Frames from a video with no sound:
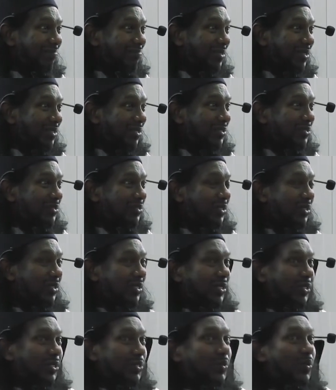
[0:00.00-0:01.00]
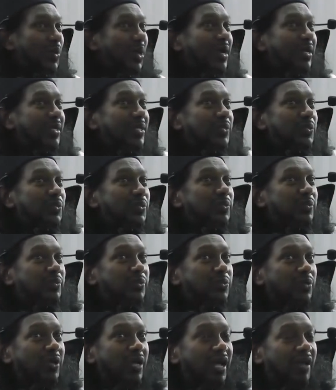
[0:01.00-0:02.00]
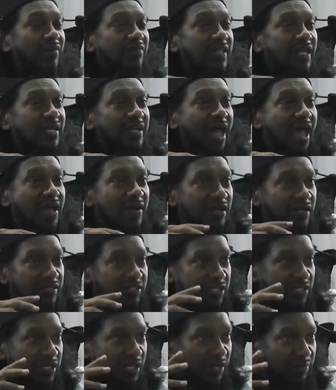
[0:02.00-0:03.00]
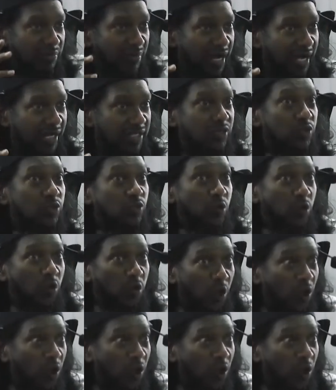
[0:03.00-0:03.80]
because you have that analytical mind to